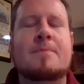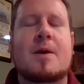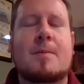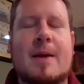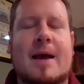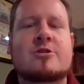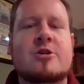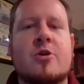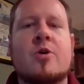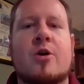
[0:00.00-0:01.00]
Imagine
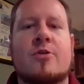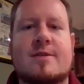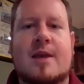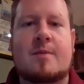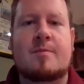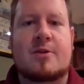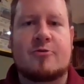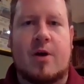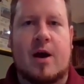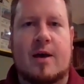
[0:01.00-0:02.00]
going on the 10-minute
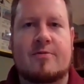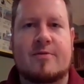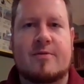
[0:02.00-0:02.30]
drive